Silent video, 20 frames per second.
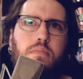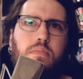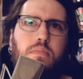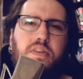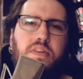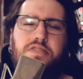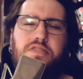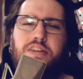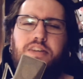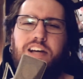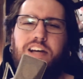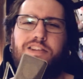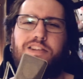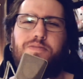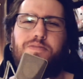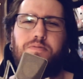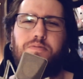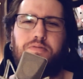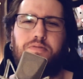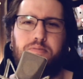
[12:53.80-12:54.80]
this scale is
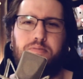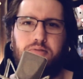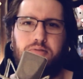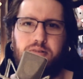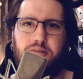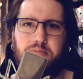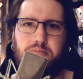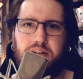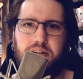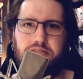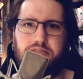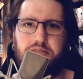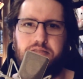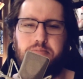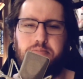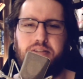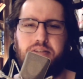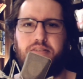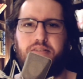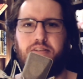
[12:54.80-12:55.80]
going to be really boring because it's
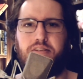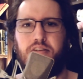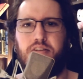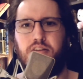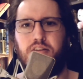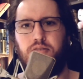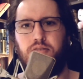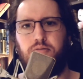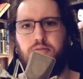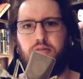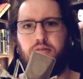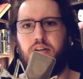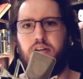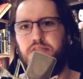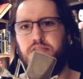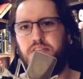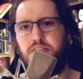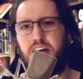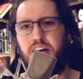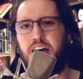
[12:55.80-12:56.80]
basically the newer it
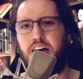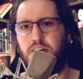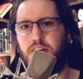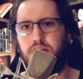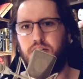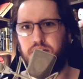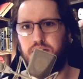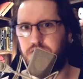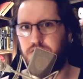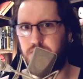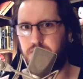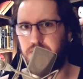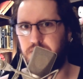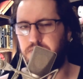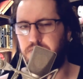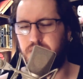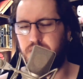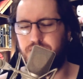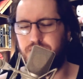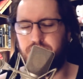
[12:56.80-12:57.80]
is, the higher it is, almost
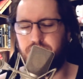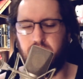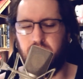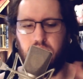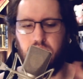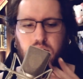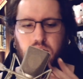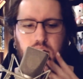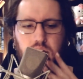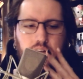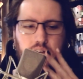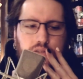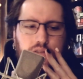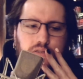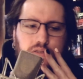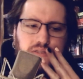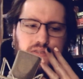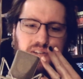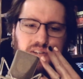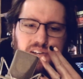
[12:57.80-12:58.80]
without fail. So
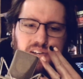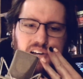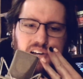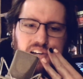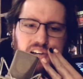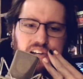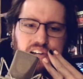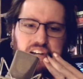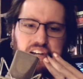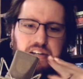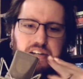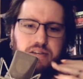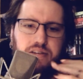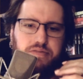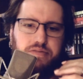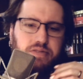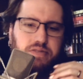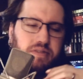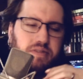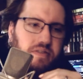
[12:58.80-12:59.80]
it's like, I'd, I'd give
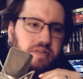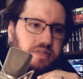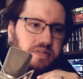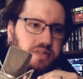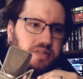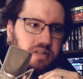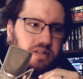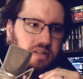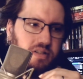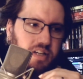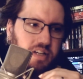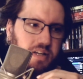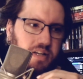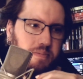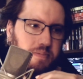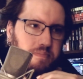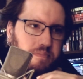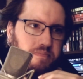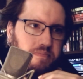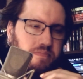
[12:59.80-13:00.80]
Survivor's Guilt like,
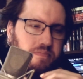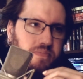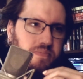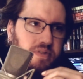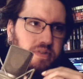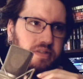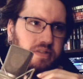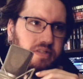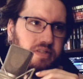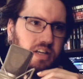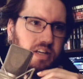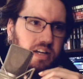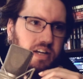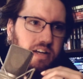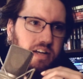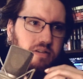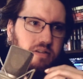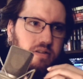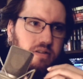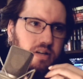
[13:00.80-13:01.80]
it's like an
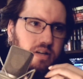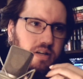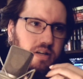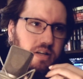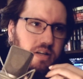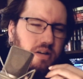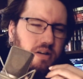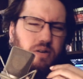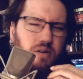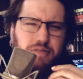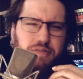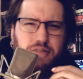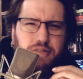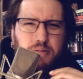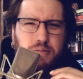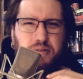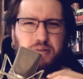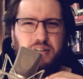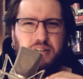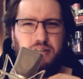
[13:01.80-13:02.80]
8 or a 9. Oh, I forgot
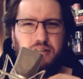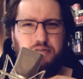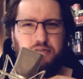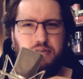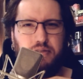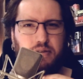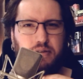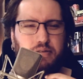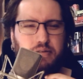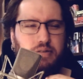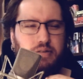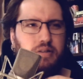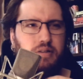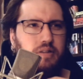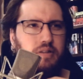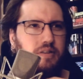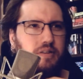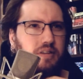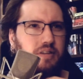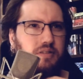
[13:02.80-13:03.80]
about the intro.
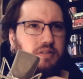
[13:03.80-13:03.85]
The